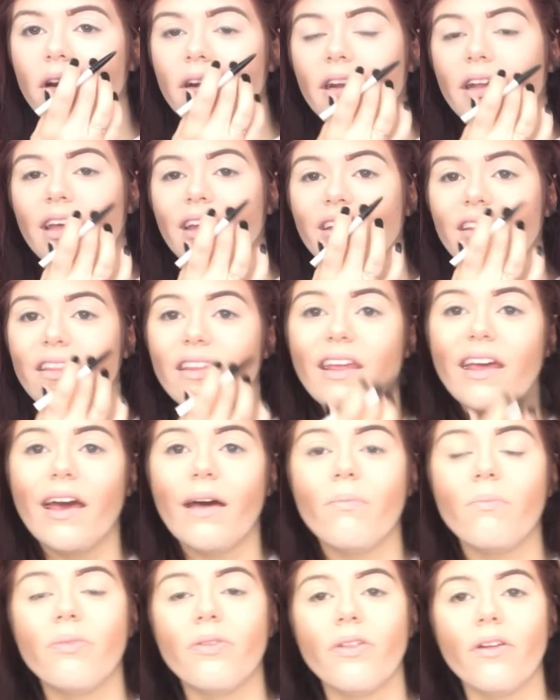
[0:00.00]
an
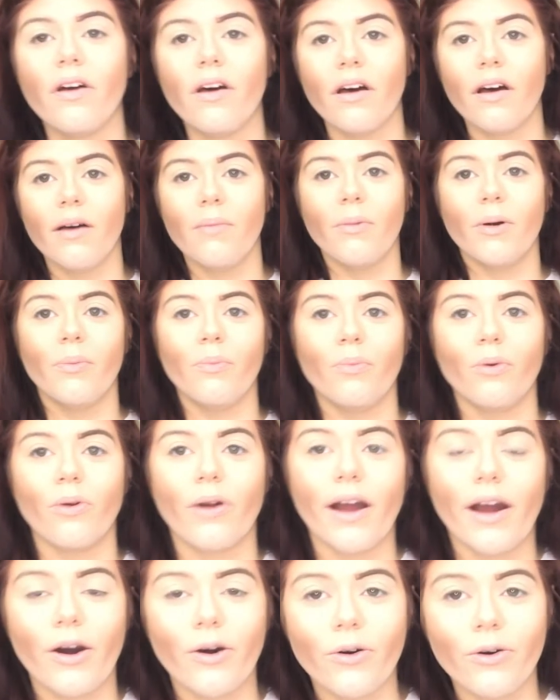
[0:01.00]
in-depth
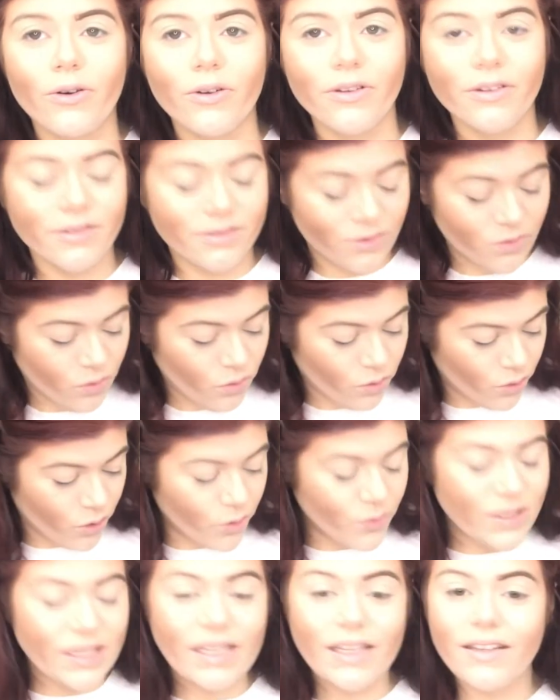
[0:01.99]
brow
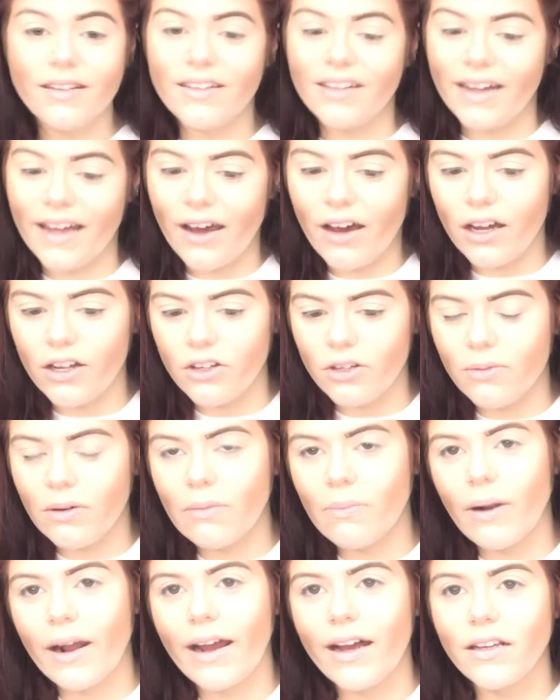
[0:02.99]
routine and how I do my
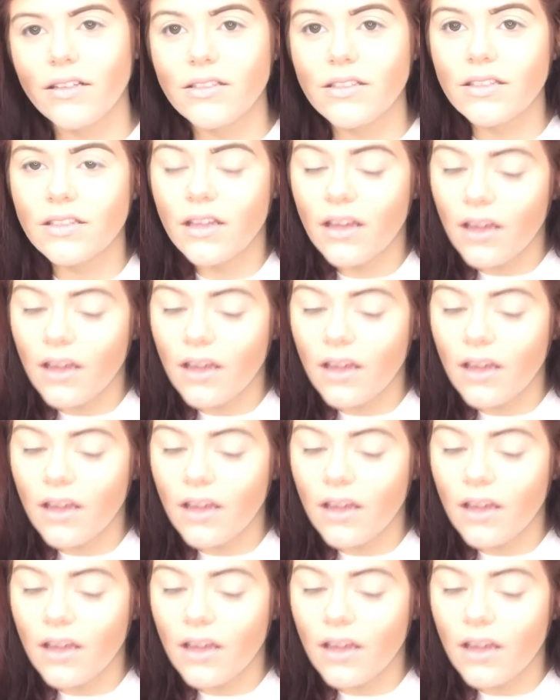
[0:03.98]
brows,